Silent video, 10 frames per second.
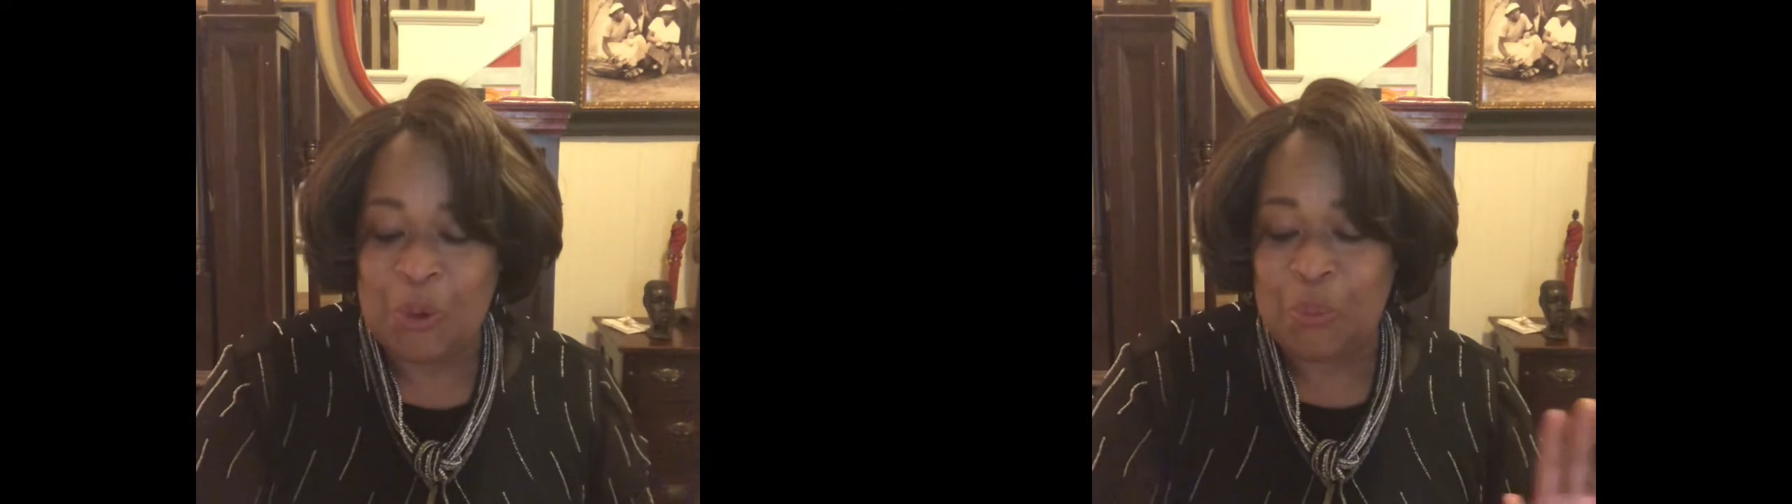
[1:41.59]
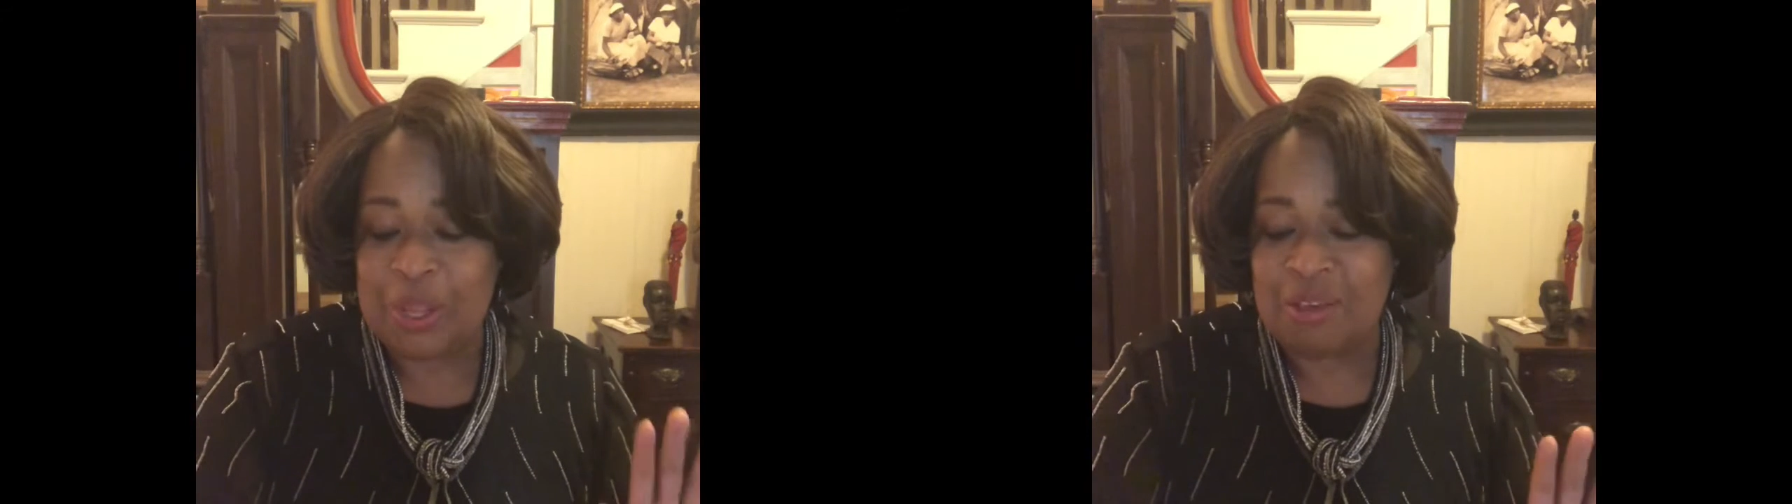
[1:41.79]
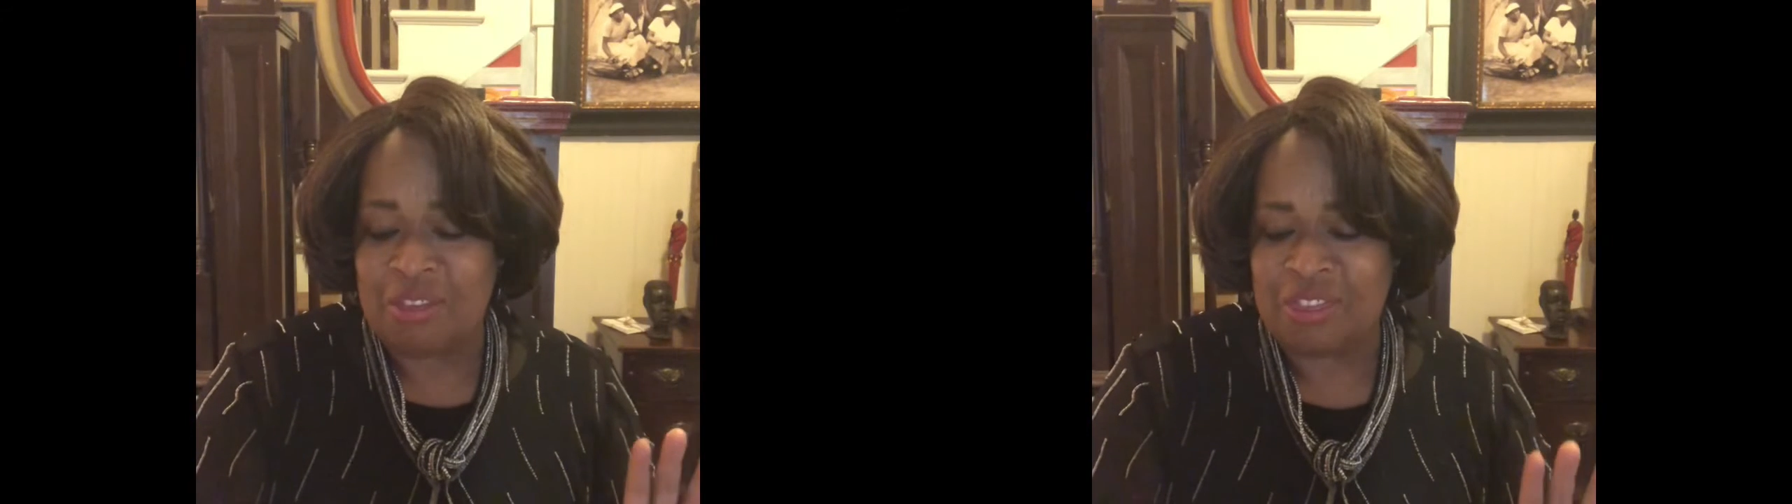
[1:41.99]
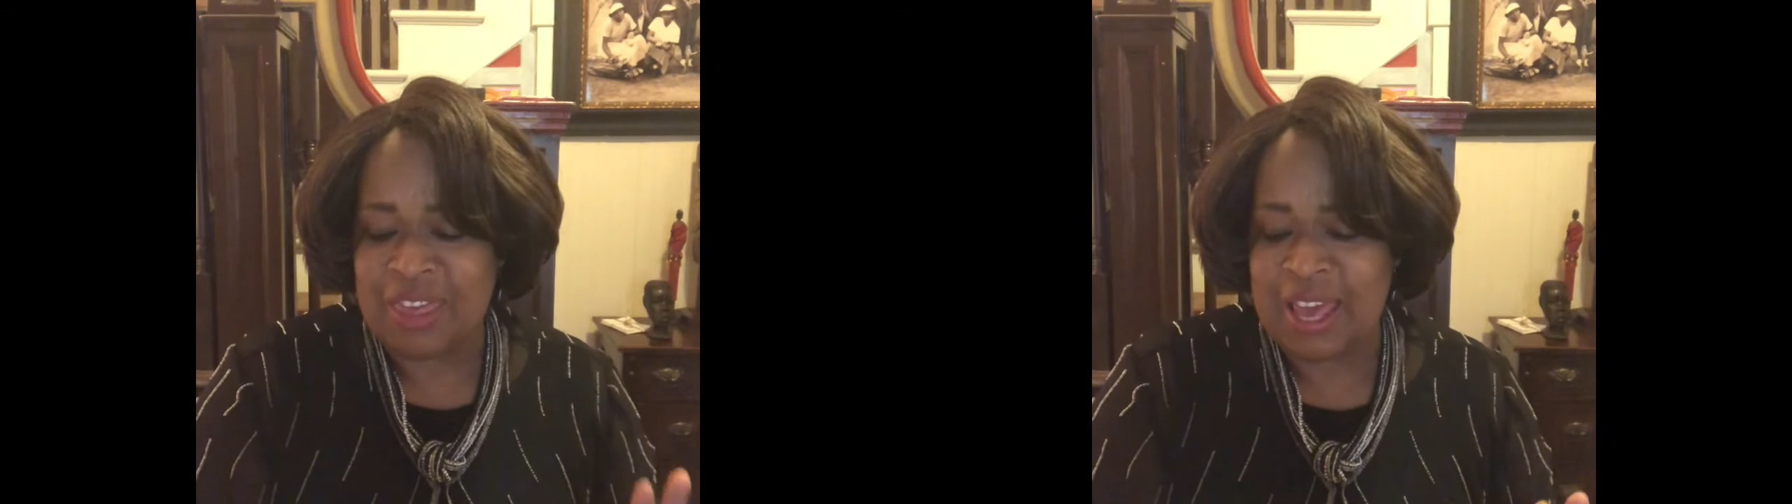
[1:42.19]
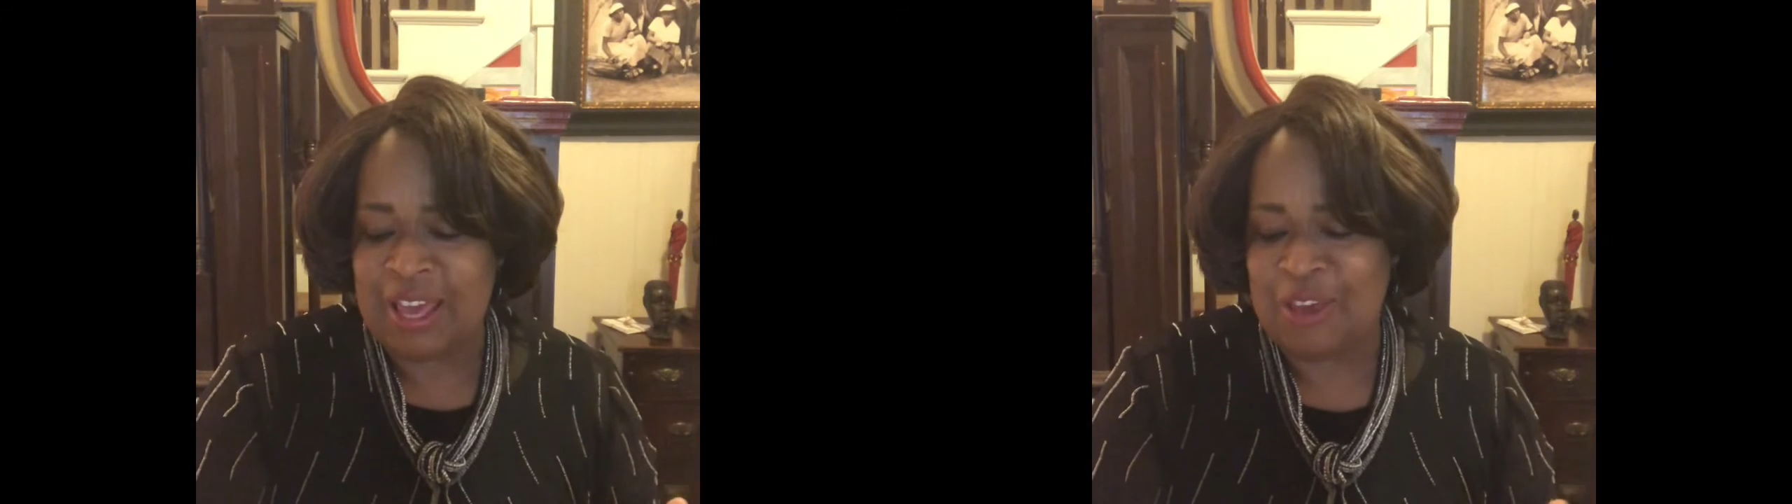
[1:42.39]
when you
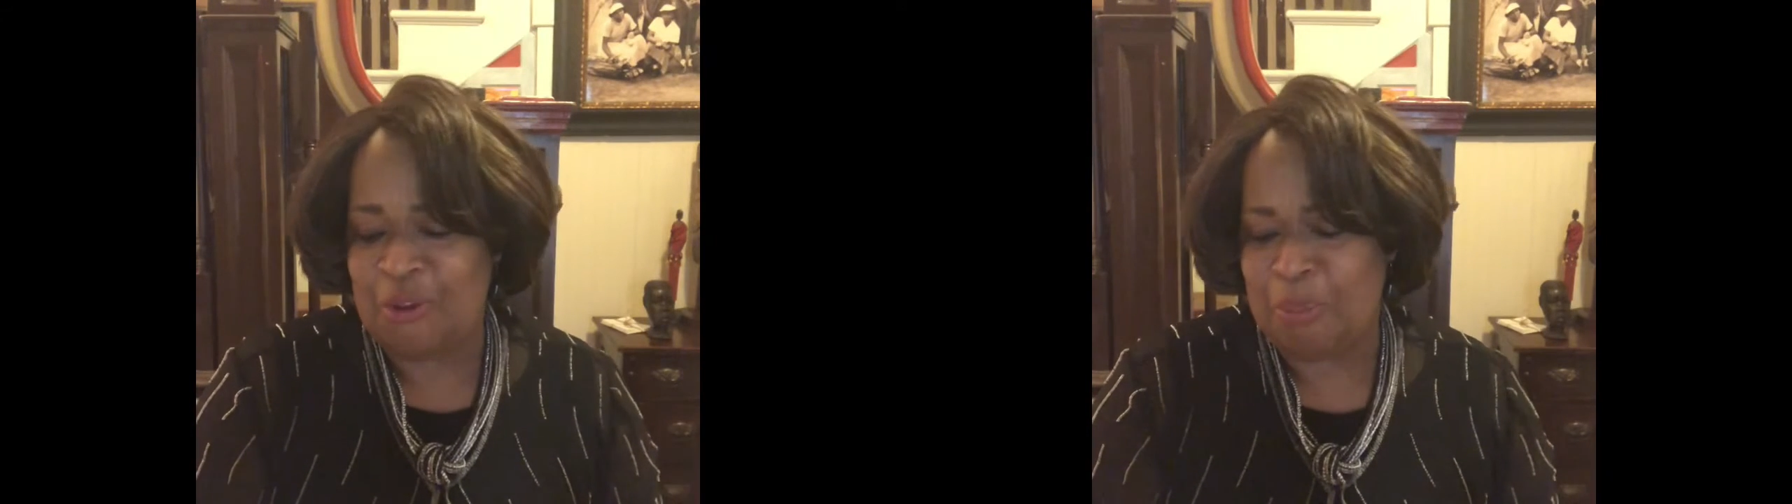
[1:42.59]
think you're